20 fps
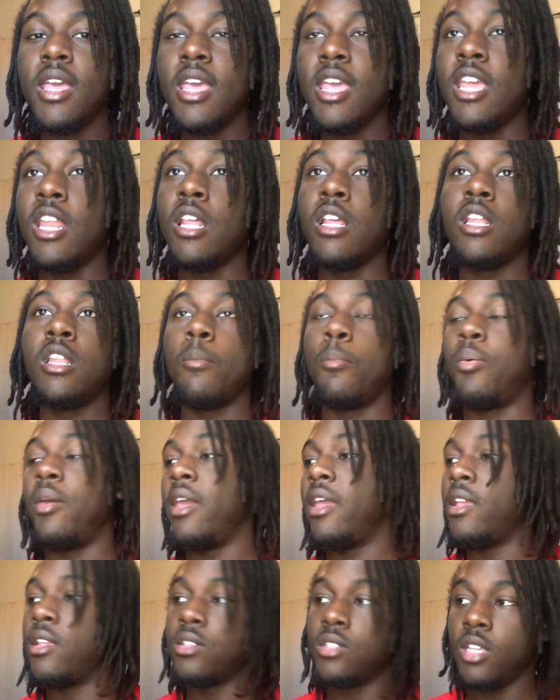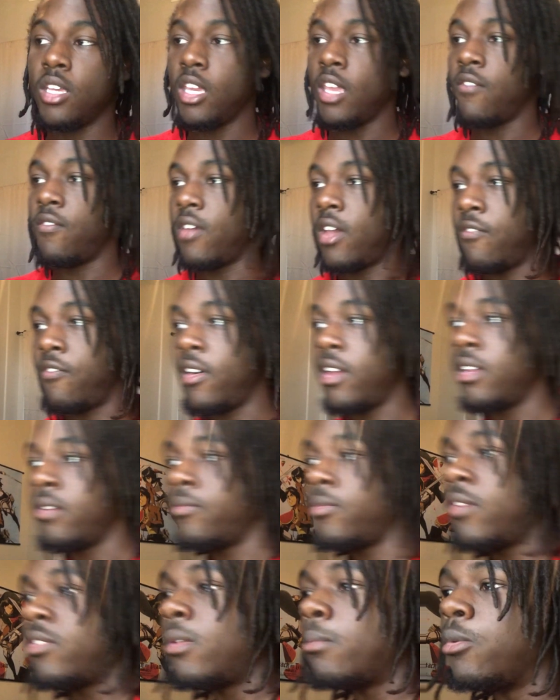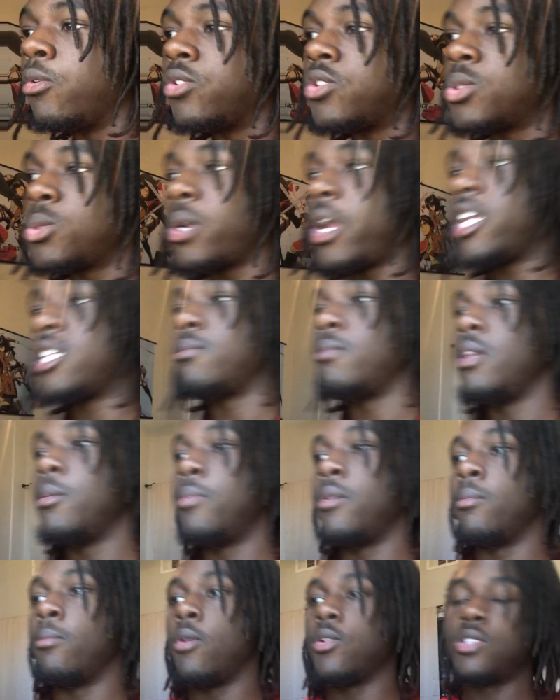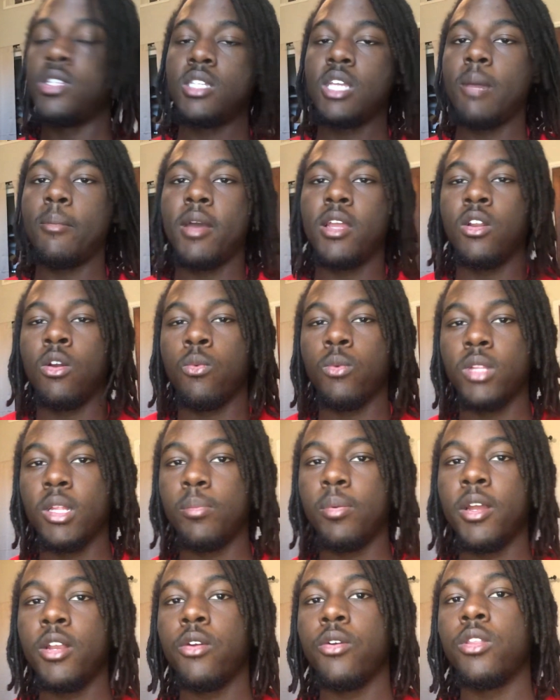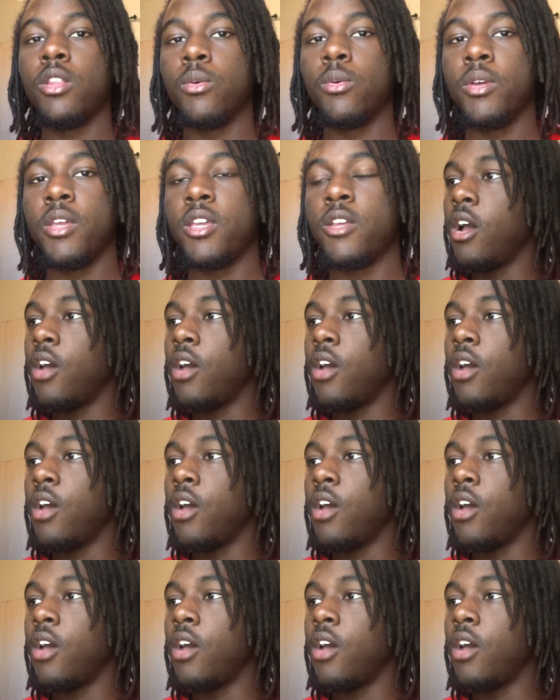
It, it depends, like, if, if, I, if the mood strikes me, but most of the time I don't really play during the week.